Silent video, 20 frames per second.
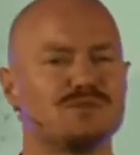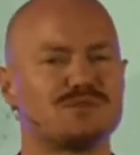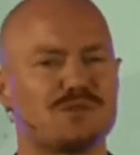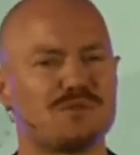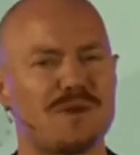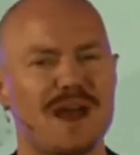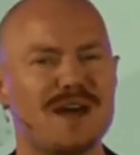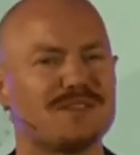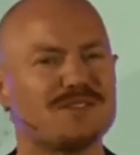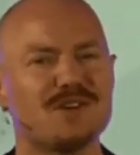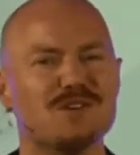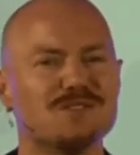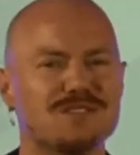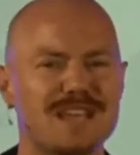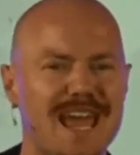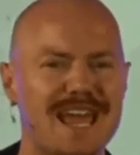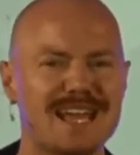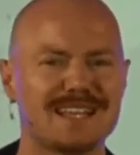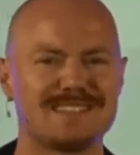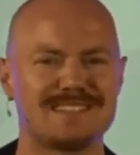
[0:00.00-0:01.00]
themselves around
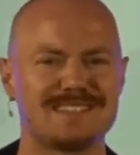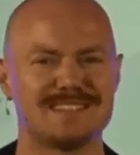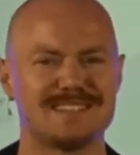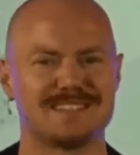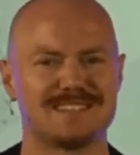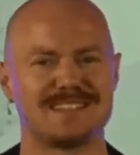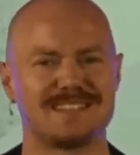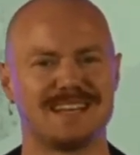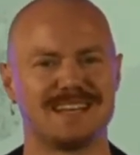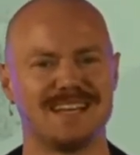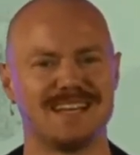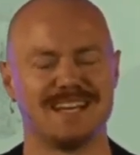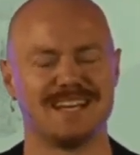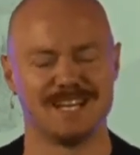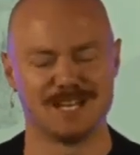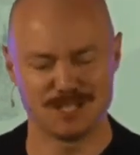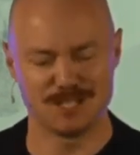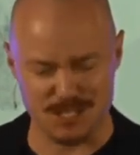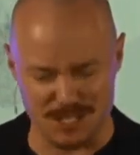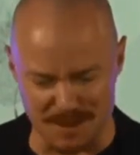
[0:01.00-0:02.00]
those answers.
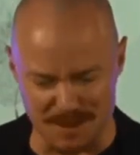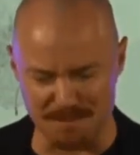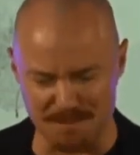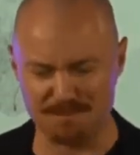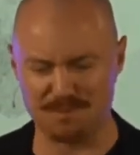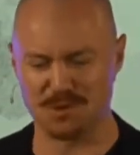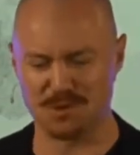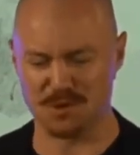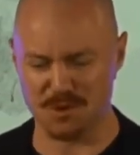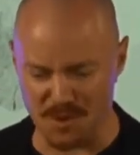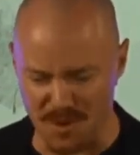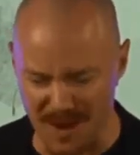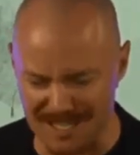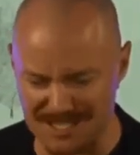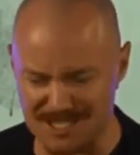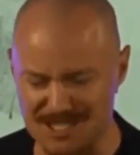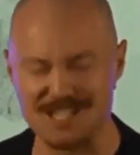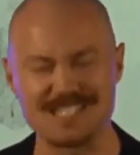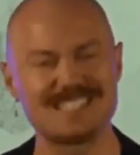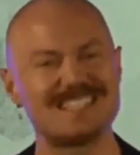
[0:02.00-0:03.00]
Simple
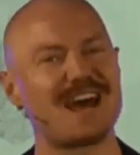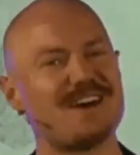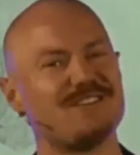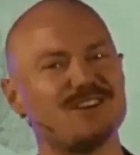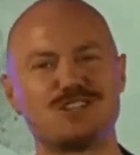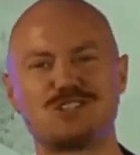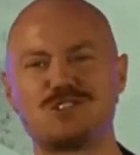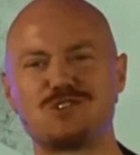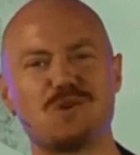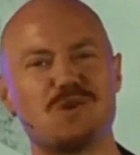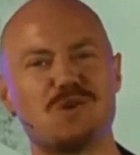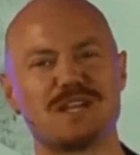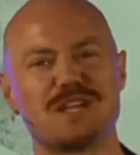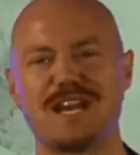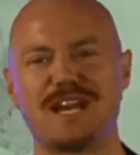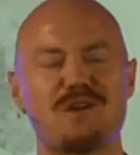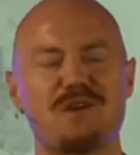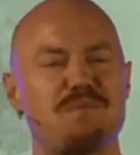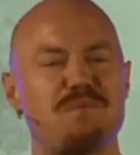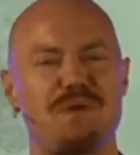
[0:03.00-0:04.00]
questions have
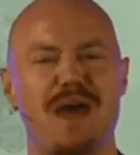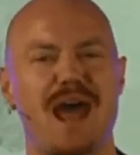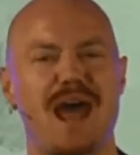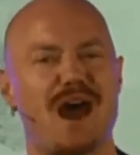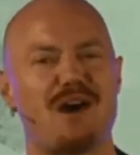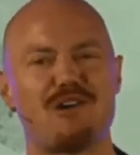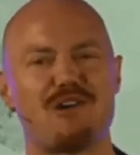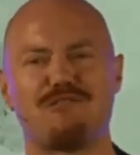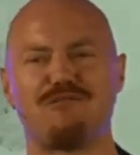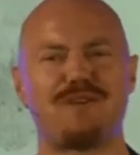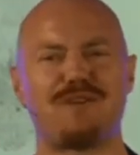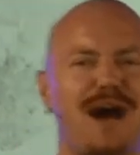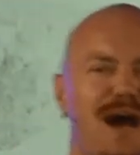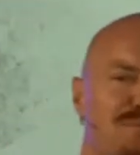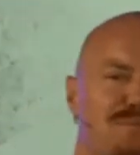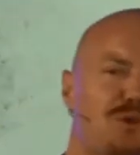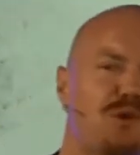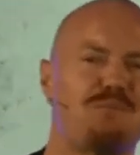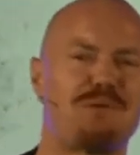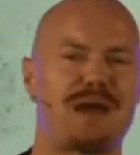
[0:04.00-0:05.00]
extraordinary power,
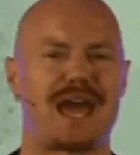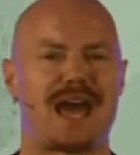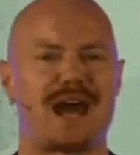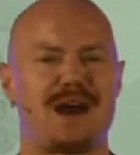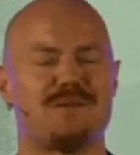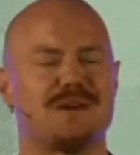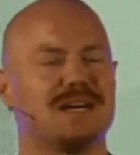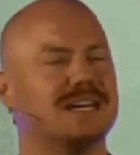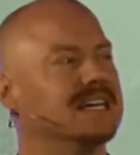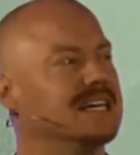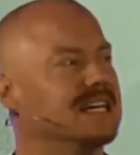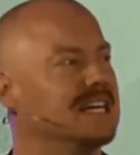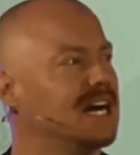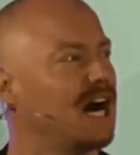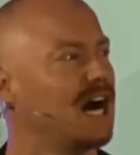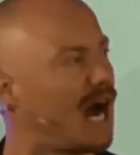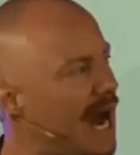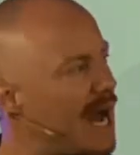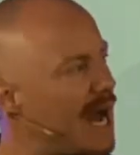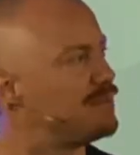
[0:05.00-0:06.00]
far more power,
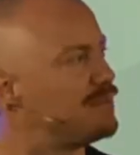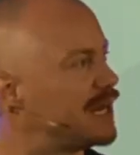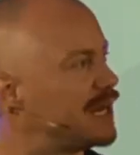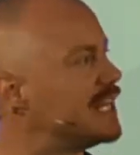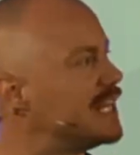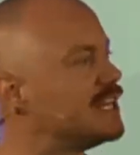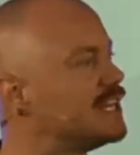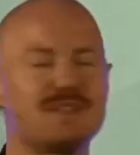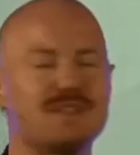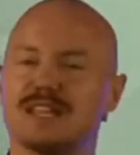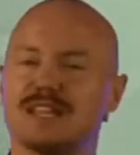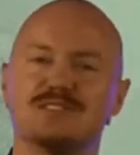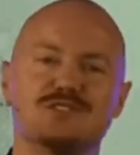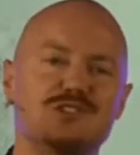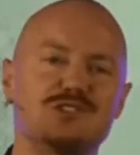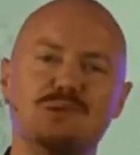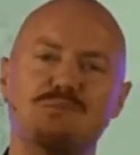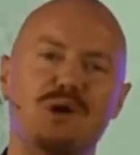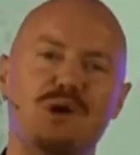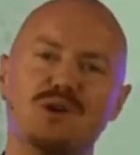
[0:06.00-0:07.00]
I believe,
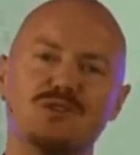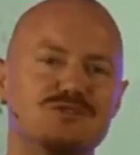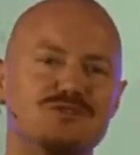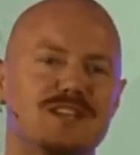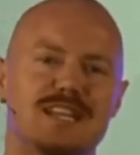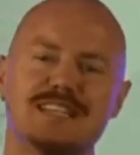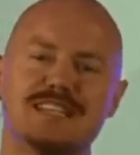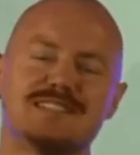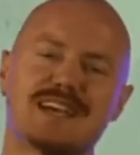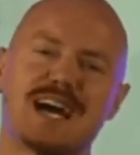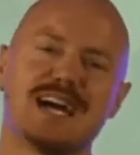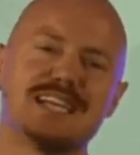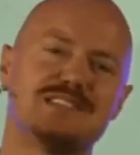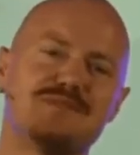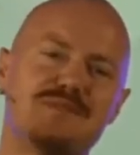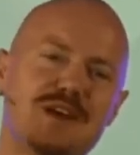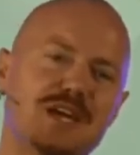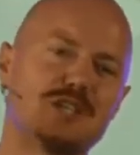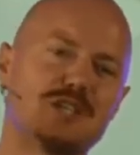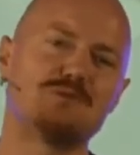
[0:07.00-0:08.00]
than the supposed
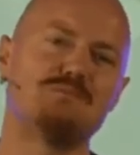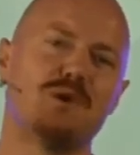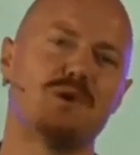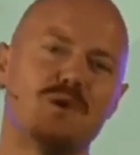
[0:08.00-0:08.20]
insights of